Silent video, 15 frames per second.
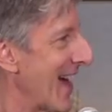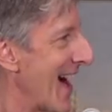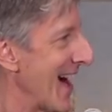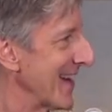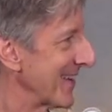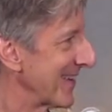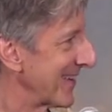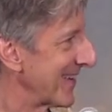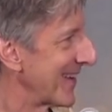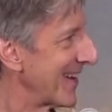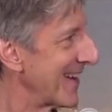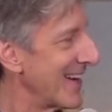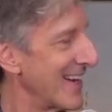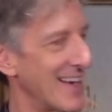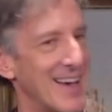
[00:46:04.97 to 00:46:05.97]
that.
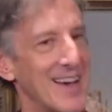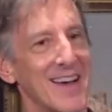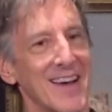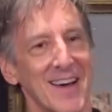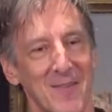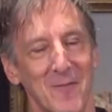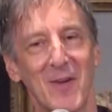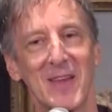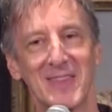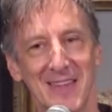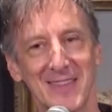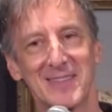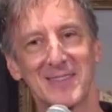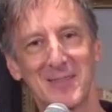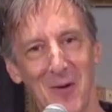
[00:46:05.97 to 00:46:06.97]
With
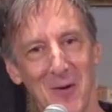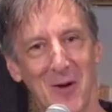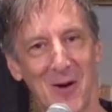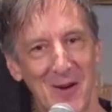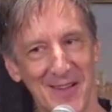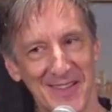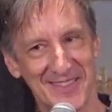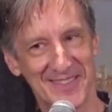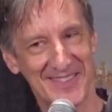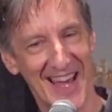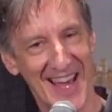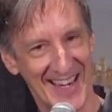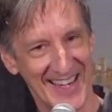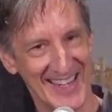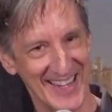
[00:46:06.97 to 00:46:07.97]
this so-called
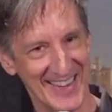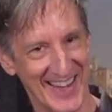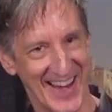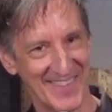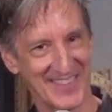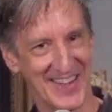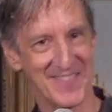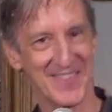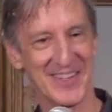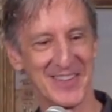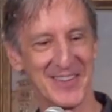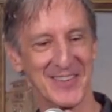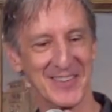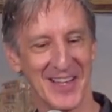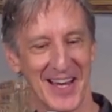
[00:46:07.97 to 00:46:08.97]
sanity that I've given
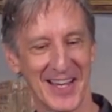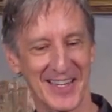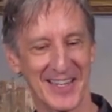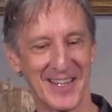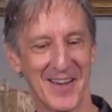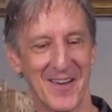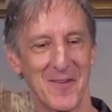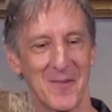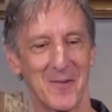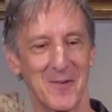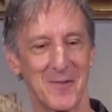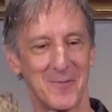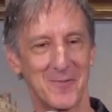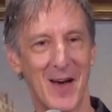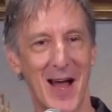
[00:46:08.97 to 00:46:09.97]
you, like, you know,
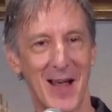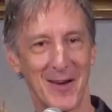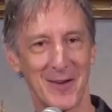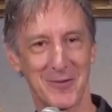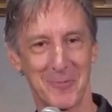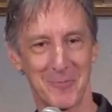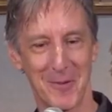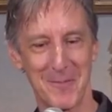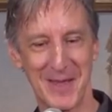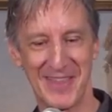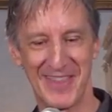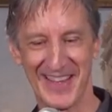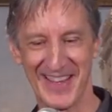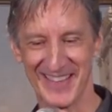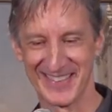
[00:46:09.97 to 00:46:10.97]
fire to
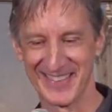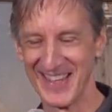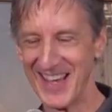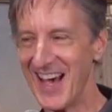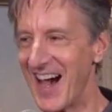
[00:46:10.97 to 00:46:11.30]
Prometheus,